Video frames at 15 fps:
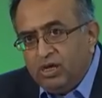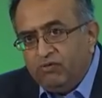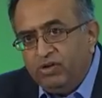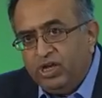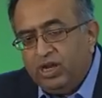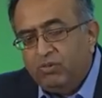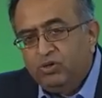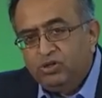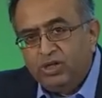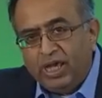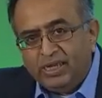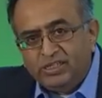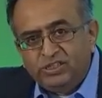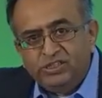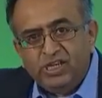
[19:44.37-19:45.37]
we are able to
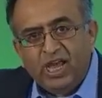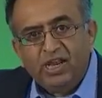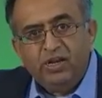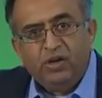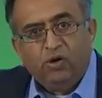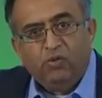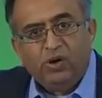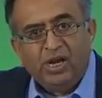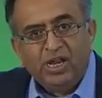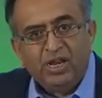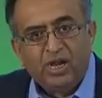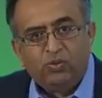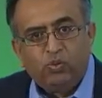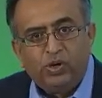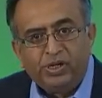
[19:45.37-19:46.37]
extend overlay
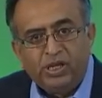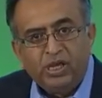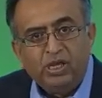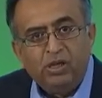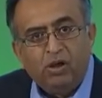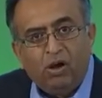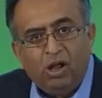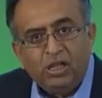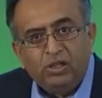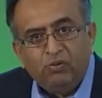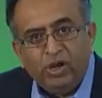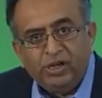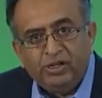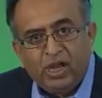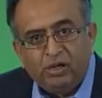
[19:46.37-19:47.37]
networking all the
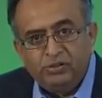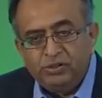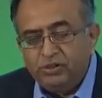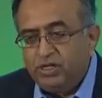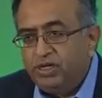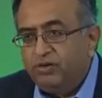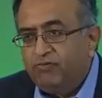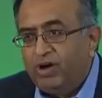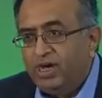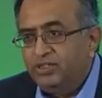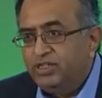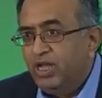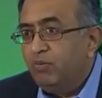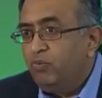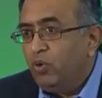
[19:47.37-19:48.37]
way down to the
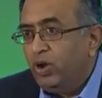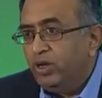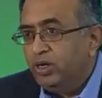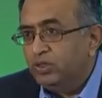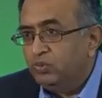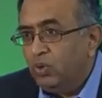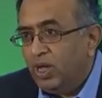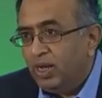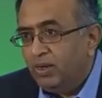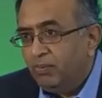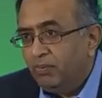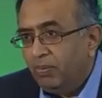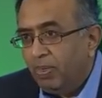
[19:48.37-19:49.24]
device endpoint as well.